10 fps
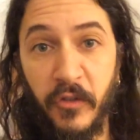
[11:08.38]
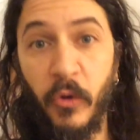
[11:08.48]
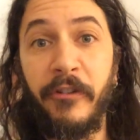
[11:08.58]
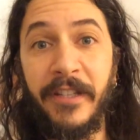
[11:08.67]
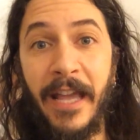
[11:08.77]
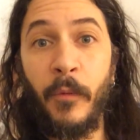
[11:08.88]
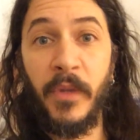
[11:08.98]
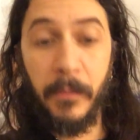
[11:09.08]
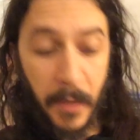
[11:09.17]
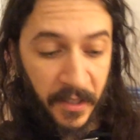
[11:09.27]
story now
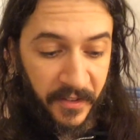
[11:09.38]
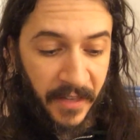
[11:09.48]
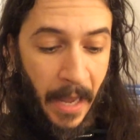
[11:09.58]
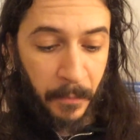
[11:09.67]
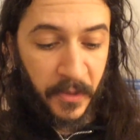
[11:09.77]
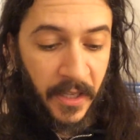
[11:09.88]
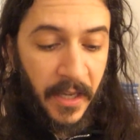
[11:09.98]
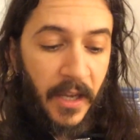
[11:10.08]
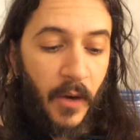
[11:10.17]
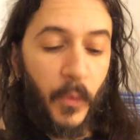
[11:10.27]
when the bus stops.
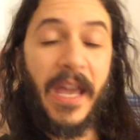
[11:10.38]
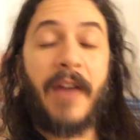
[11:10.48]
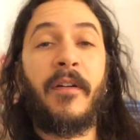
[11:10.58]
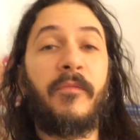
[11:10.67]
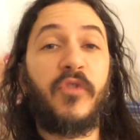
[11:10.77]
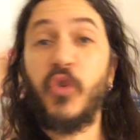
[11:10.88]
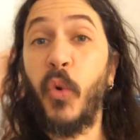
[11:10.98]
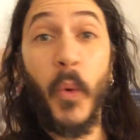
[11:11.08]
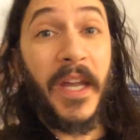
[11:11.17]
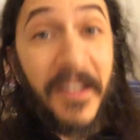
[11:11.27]
We have a
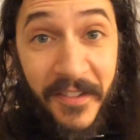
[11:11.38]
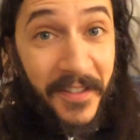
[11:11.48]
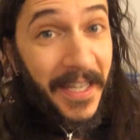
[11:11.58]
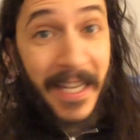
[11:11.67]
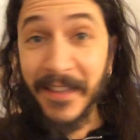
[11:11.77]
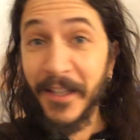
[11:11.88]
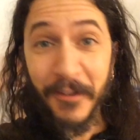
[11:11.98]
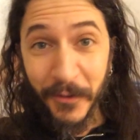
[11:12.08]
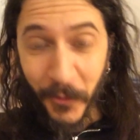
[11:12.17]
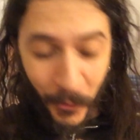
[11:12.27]
twist in
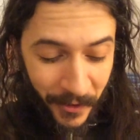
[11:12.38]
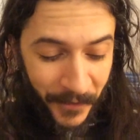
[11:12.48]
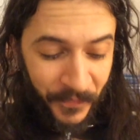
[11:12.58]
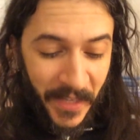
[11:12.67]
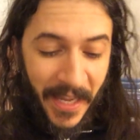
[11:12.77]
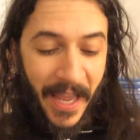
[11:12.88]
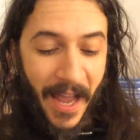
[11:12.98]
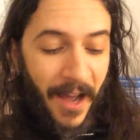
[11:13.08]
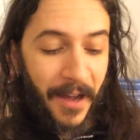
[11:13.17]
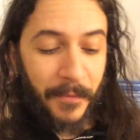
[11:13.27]
this story
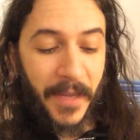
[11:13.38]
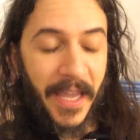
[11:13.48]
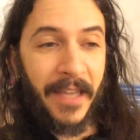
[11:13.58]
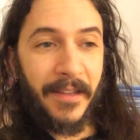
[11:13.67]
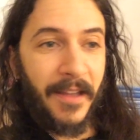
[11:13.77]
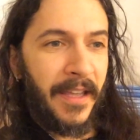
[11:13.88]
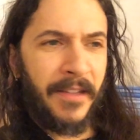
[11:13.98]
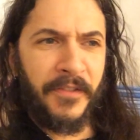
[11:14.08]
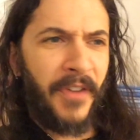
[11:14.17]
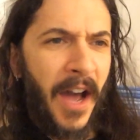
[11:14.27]

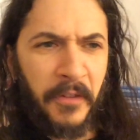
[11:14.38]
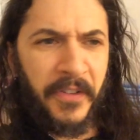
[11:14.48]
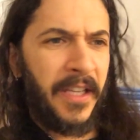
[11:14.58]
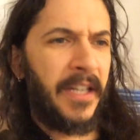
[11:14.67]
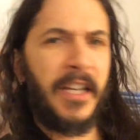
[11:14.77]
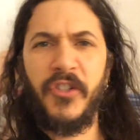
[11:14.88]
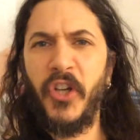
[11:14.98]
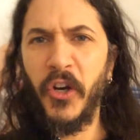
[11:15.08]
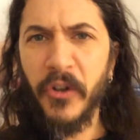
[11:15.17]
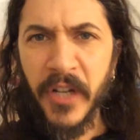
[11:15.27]
involving an
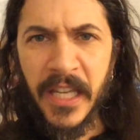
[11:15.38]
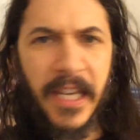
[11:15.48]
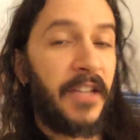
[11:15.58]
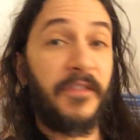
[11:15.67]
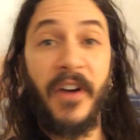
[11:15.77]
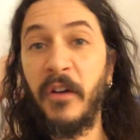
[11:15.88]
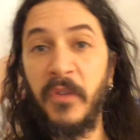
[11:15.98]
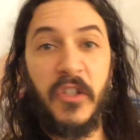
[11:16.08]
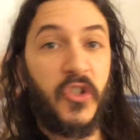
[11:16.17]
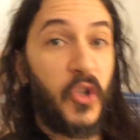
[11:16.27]
attorney,
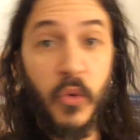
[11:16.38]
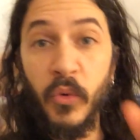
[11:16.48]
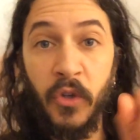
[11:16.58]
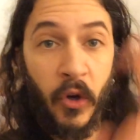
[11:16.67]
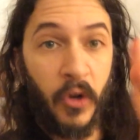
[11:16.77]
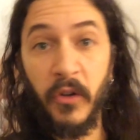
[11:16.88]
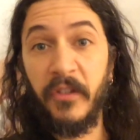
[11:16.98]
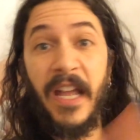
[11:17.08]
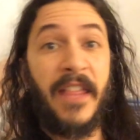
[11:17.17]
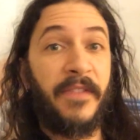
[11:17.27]
involving two
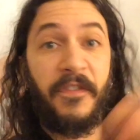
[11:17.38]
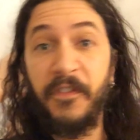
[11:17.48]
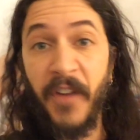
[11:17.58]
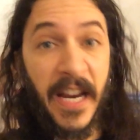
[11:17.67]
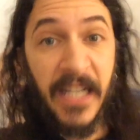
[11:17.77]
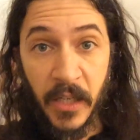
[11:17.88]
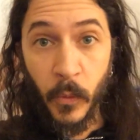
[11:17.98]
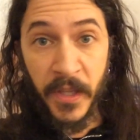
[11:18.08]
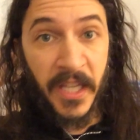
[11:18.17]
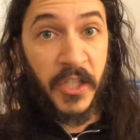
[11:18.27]
girls and
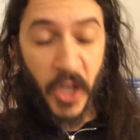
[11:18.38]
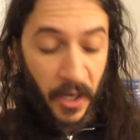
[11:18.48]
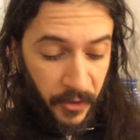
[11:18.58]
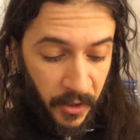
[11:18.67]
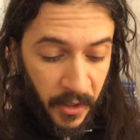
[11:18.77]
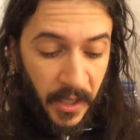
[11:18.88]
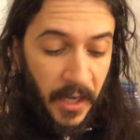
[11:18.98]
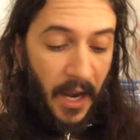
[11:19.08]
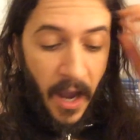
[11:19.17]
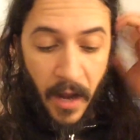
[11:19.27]
fighting with each other
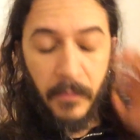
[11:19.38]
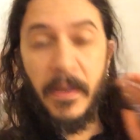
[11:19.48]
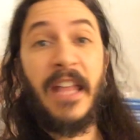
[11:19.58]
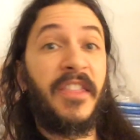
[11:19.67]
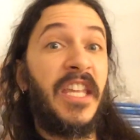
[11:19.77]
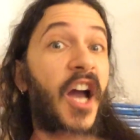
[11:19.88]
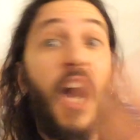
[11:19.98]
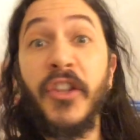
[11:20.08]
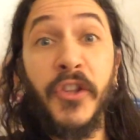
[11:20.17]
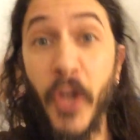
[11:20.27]
and the
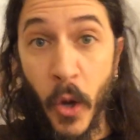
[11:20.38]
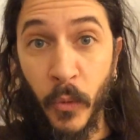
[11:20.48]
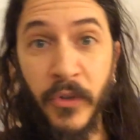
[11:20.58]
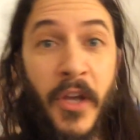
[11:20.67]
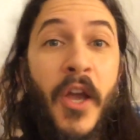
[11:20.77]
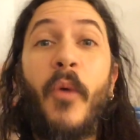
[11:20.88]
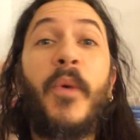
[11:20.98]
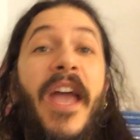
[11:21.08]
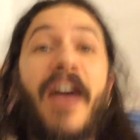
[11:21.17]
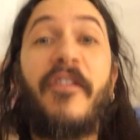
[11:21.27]
unknown.
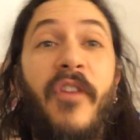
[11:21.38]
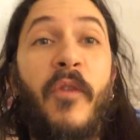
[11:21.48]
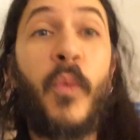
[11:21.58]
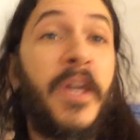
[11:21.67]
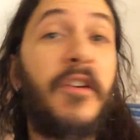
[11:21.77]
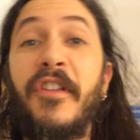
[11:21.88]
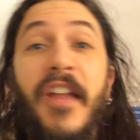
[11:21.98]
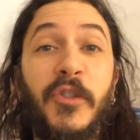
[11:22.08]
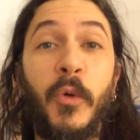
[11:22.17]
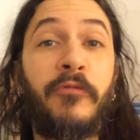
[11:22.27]
We have weird
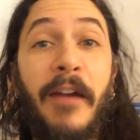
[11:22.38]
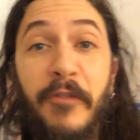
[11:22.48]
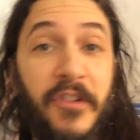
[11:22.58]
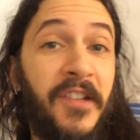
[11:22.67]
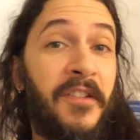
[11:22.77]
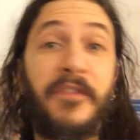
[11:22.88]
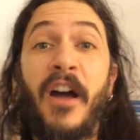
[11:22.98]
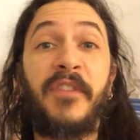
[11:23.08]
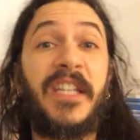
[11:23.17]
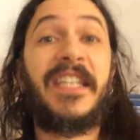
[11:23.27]
sexual references
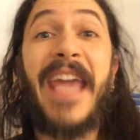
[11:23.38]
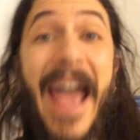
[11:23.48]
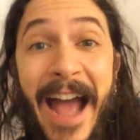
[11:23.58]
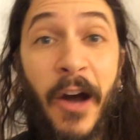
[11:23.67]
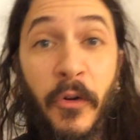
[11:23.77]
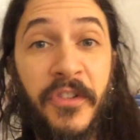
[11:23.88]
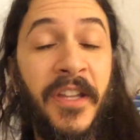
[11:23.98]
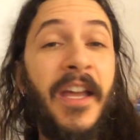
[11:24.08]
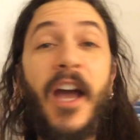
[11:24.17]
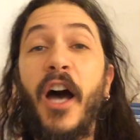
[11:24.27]
involving
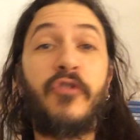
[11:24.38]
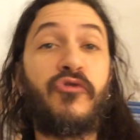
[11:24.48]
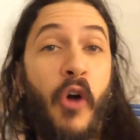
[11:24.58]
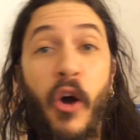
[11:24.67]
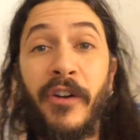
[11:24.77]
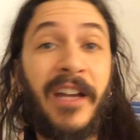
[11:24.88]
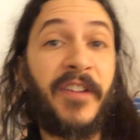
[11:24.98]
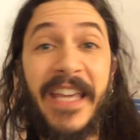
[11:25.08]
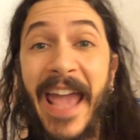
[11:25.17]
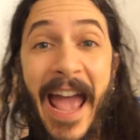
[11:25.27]
cows, a drawing
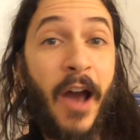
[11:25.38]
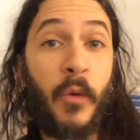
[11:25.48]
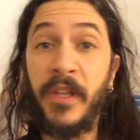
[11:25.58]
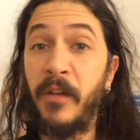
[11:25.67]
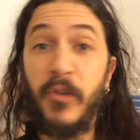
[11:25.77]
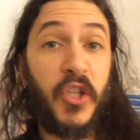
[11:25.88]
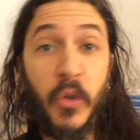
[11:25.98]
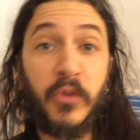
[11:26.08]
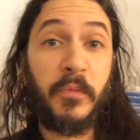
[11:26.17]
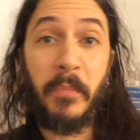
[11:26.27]
of a cow with a
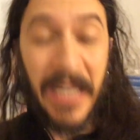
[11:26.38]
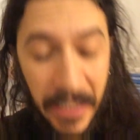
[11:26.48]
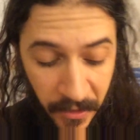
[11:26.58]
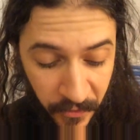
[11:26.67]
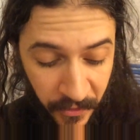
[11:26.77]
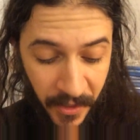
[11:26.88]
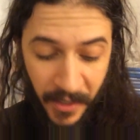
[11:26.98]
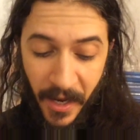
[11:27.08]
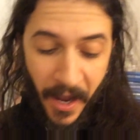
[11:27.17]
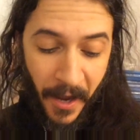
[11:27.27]
huge penis.
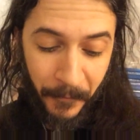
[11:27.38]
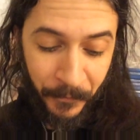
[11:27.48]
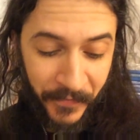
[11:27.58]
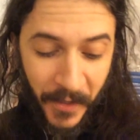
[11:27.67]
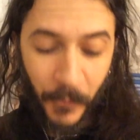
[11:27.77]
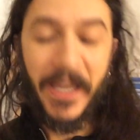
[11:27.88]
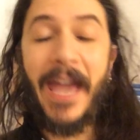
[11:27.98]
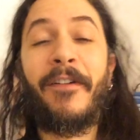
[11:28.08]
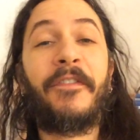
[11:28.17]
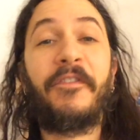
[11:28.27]
We
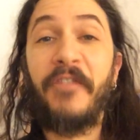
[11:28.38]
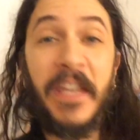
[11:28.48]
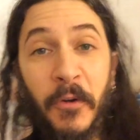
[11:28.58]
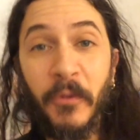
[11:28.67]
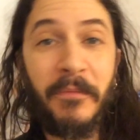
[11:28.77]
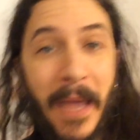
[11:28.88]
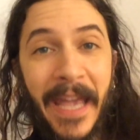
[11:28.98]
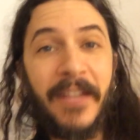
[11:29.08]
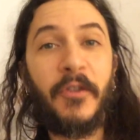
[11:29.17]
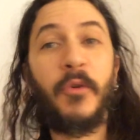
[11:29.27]
have a field
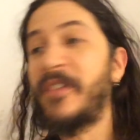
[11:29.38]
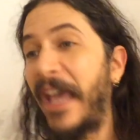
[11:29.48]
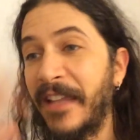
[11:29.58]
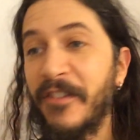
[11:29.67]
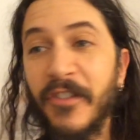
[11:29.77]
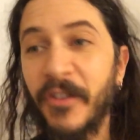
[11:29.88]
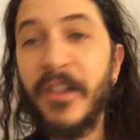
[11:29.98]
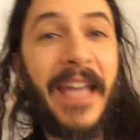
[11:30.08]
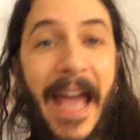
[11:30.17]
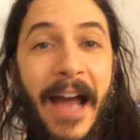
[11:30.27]
man who tends to
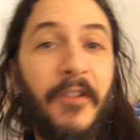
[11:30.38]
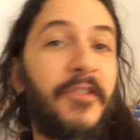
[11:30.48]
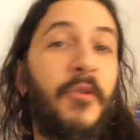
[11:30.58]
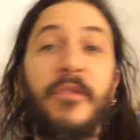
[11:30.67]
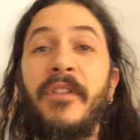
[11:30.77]
the cows